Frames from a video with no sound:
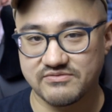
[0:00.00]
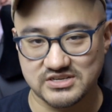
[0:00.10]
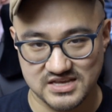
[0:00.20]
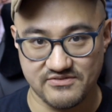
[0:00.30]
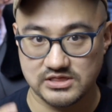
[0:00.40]

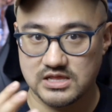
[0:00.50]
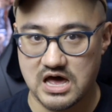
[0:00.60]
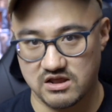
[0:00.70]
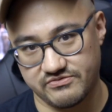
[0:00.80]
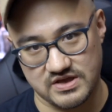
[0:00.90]
because I have a
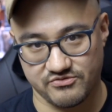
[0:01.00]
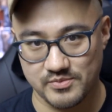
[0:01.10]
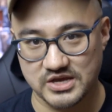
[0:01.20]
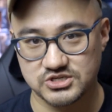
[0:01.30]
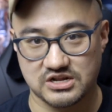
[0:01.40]
lot of
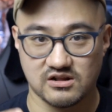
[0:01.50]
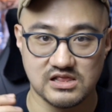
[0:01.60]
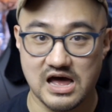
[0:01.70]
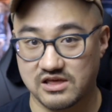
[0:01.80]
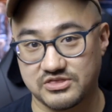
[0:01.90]
information and a
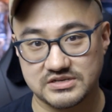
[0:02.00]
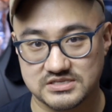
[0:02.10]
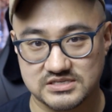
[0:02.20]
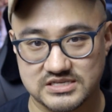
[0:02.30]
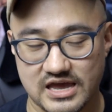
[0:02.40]
lot of things
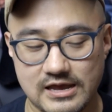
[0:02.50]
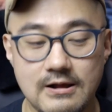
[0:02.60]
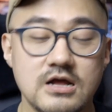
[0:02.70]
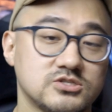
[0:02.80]
to say,